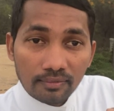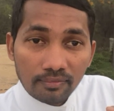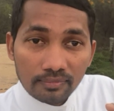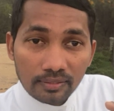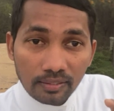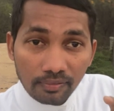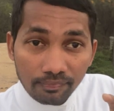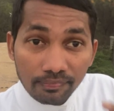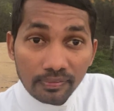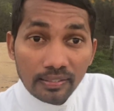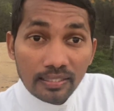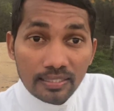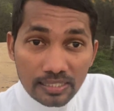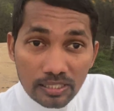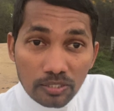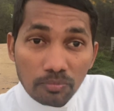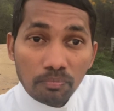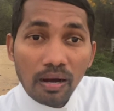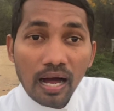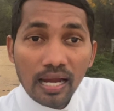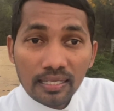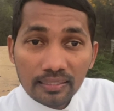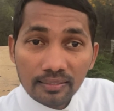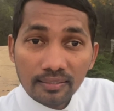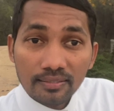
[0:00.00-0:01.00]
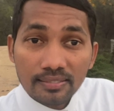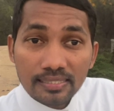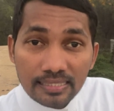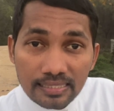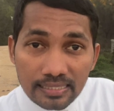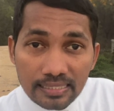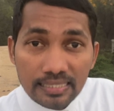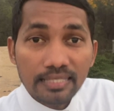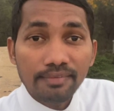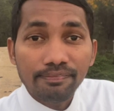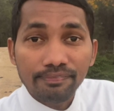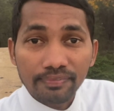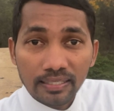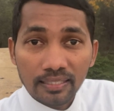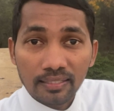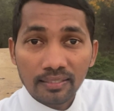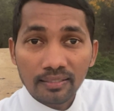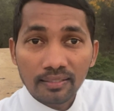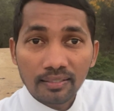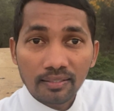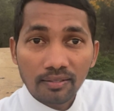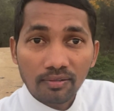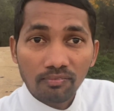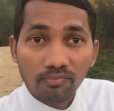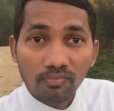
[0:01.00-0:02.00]
the first martyr
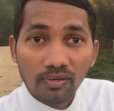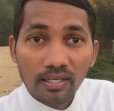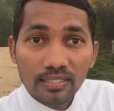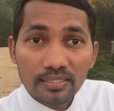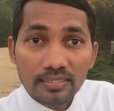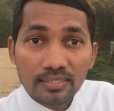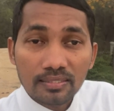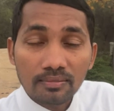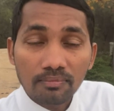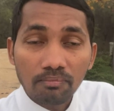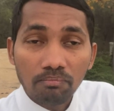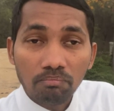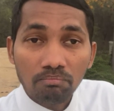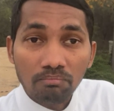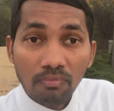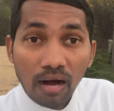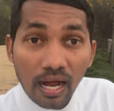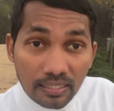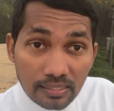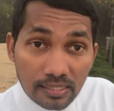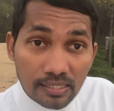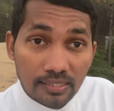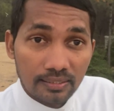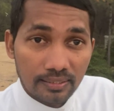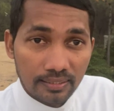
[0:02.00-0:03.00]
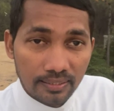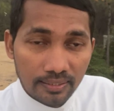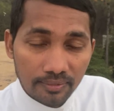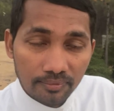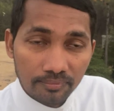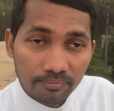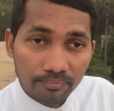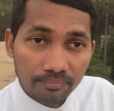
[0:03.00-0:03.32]
Stephen was martyred.